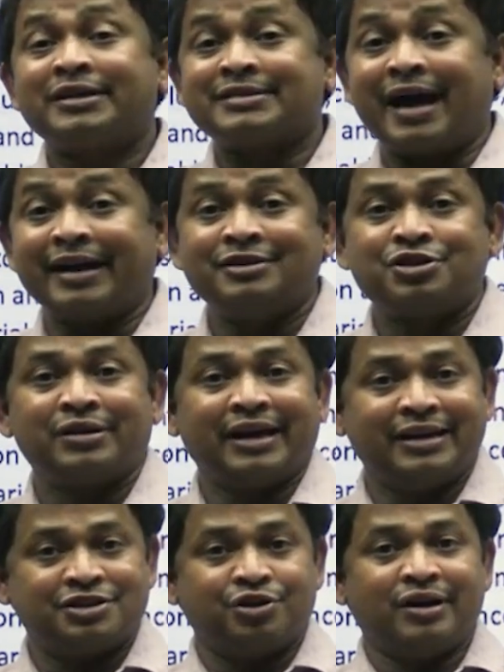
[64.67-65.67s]
science
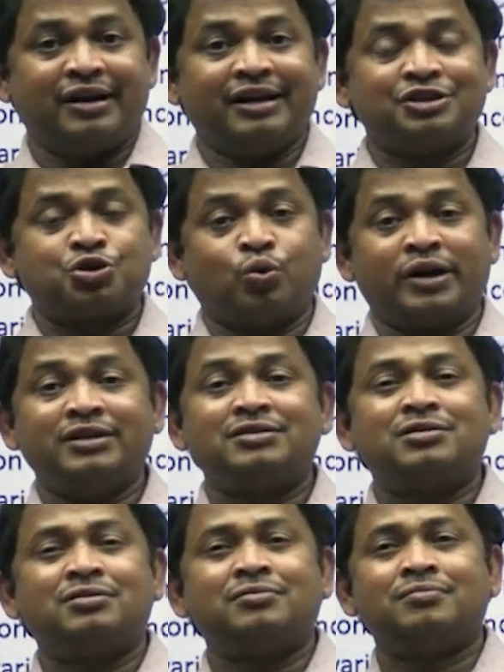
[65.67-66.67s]
engineering
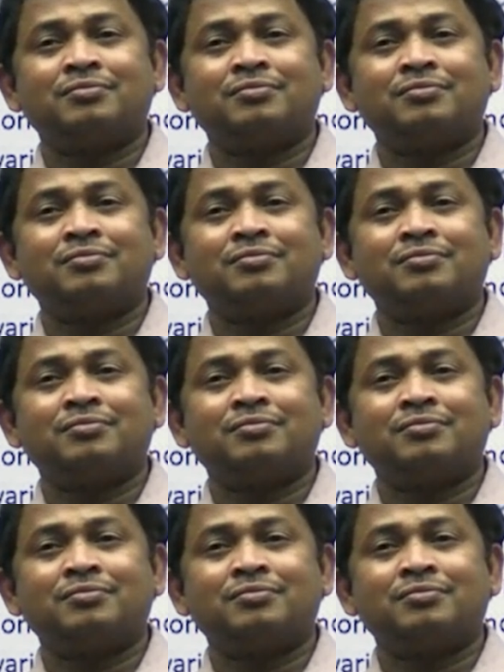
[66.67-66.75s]
students